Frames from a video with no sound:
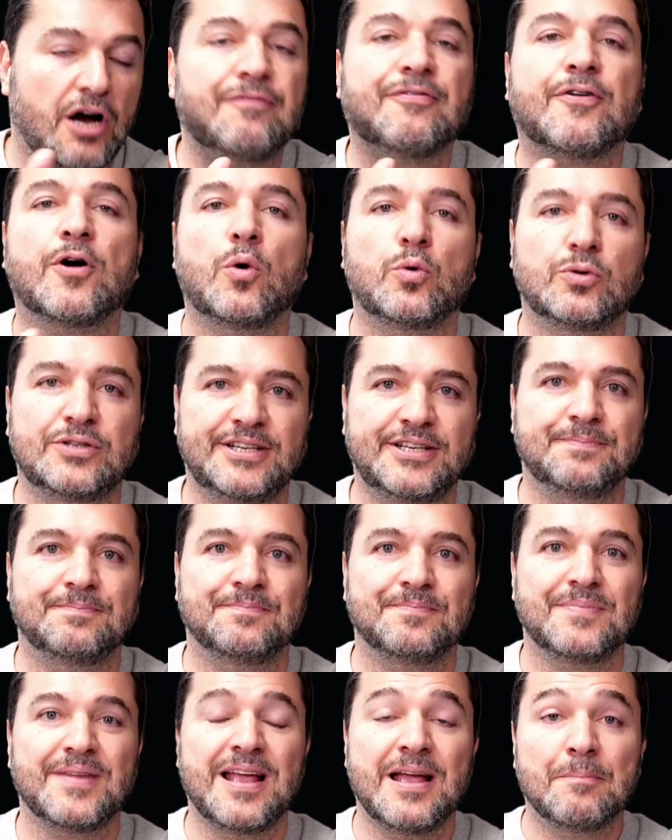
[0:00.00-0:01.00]
of coding,
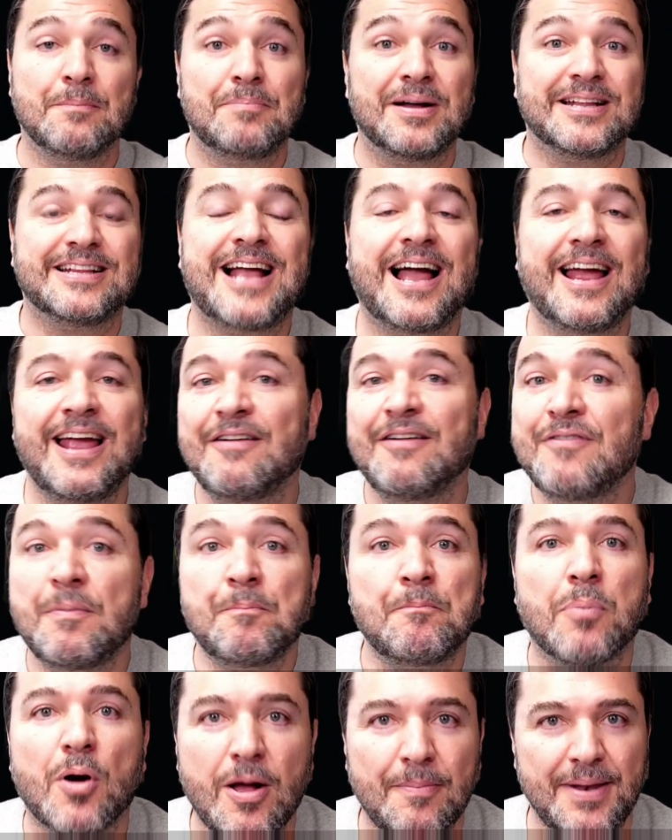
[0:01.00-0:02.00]
but I have
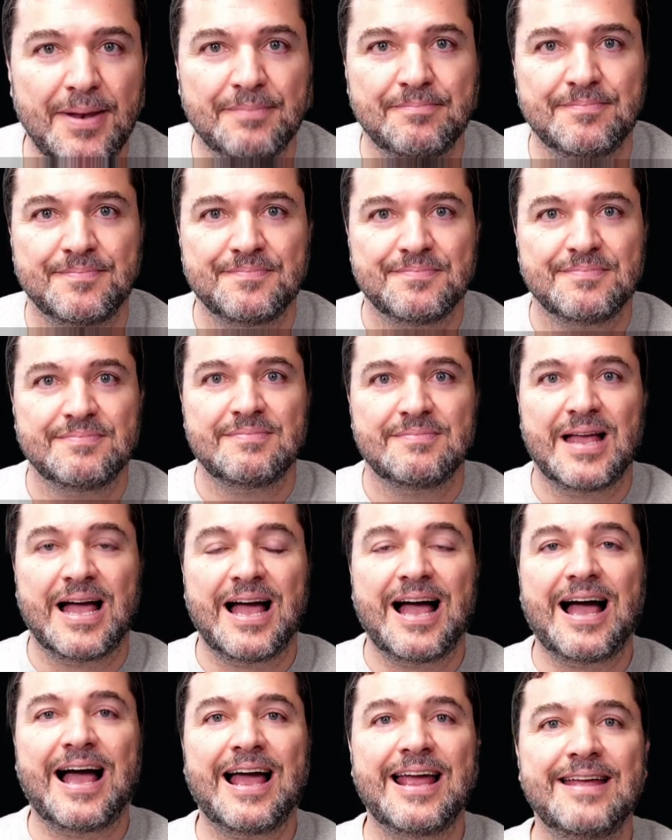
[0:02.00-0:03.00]
a problem.
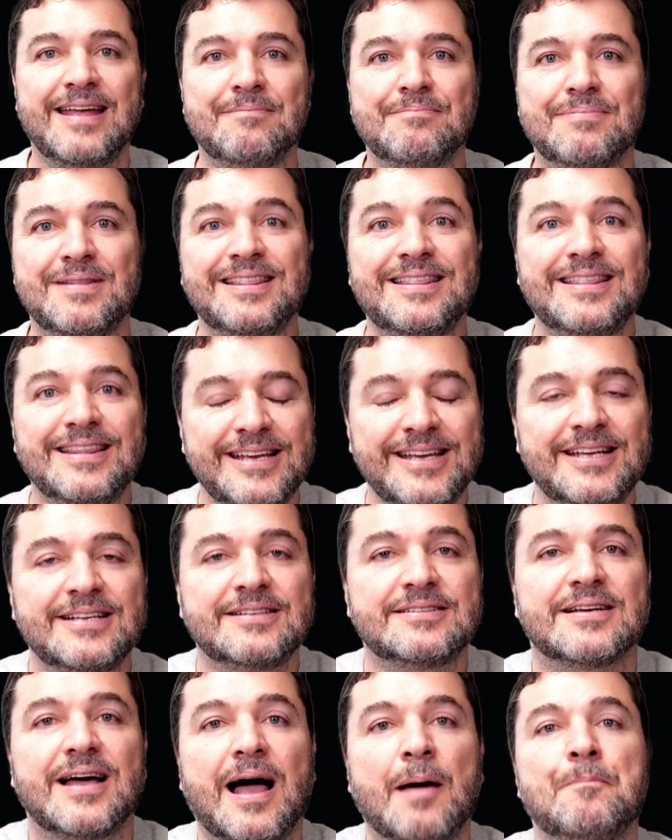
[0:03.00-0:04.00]
I
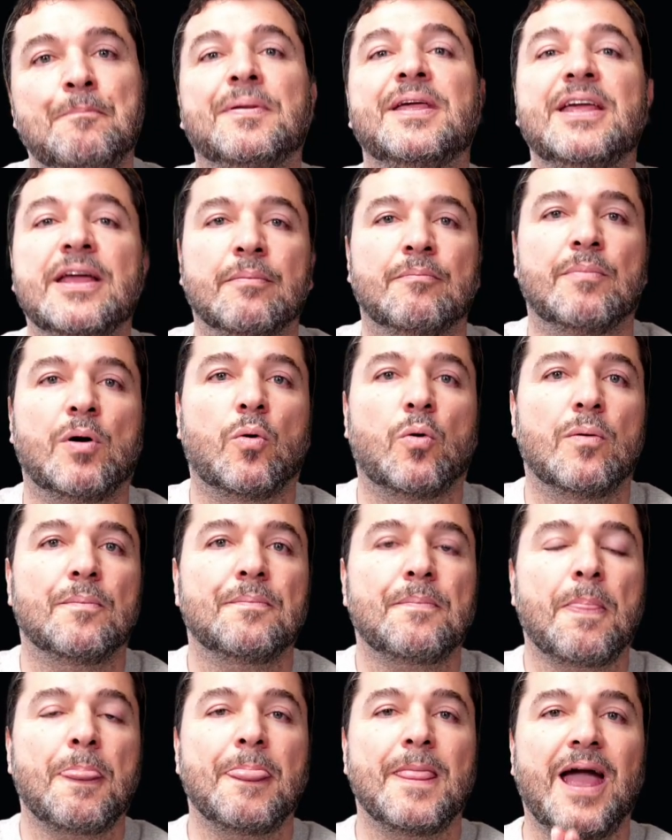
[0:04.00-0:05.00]
lead a PMO
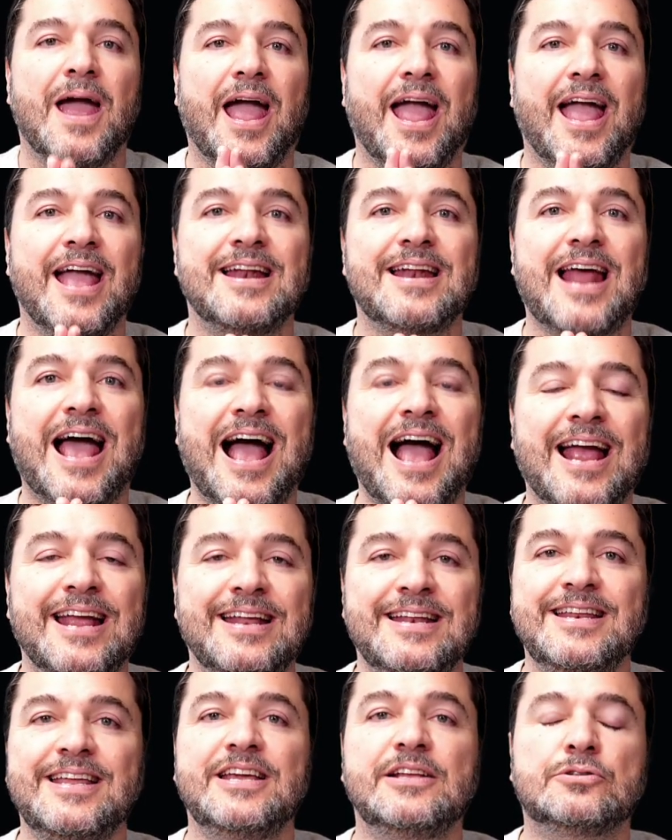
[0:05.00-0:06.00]
and
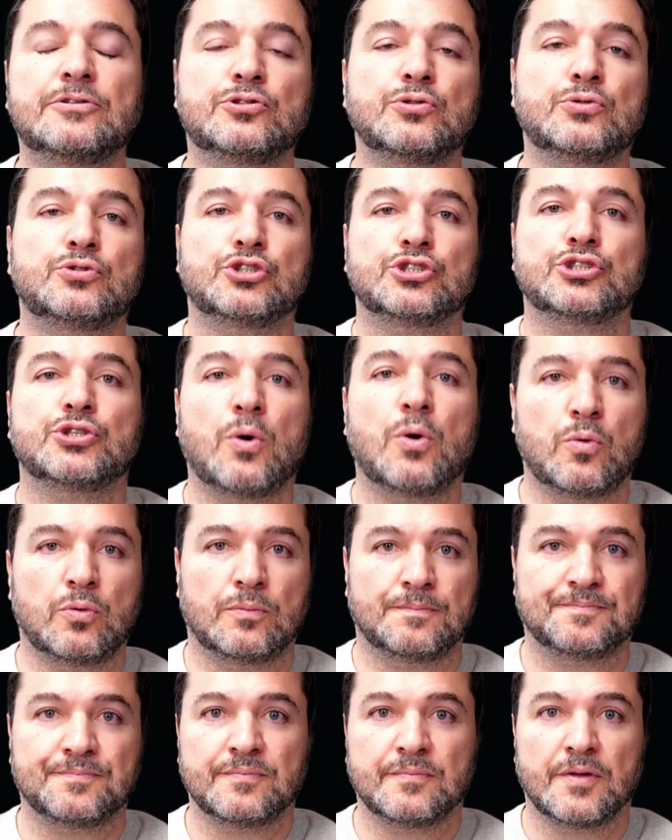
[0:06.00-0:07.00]
I need to
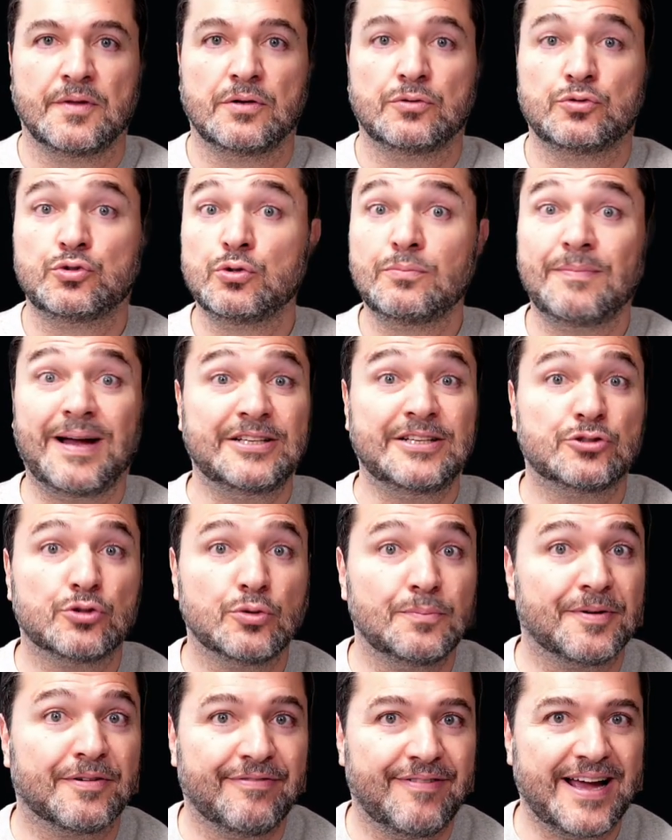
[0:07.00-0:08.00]
show to my
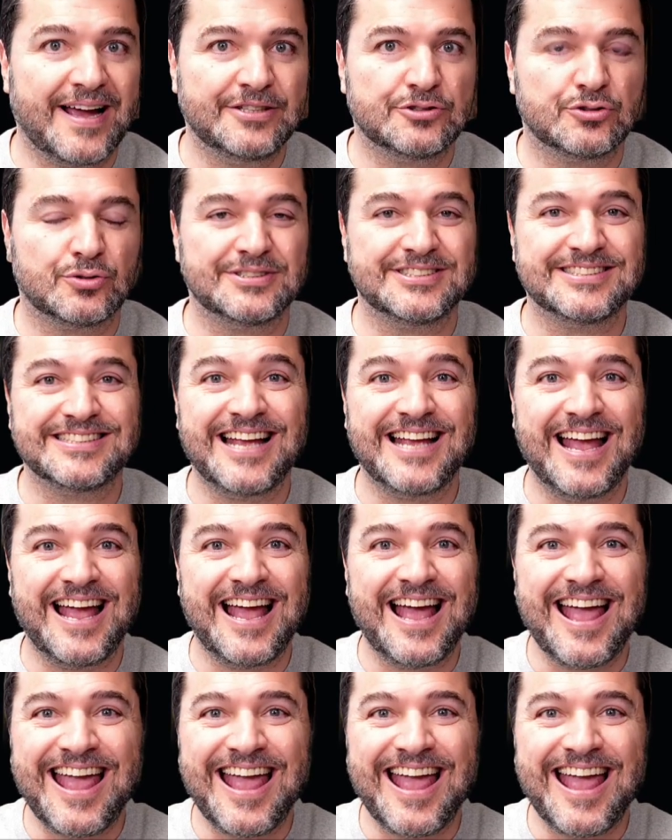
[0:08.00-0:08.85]
supervisors